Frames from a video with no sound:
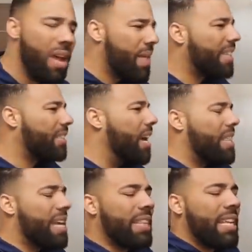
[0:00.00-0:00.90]
That's
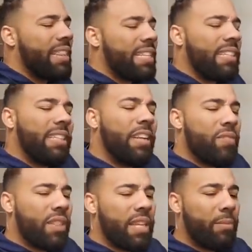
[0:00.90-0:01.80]
that, that that's a
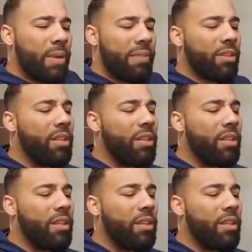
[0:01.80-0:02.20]
different thing that we have to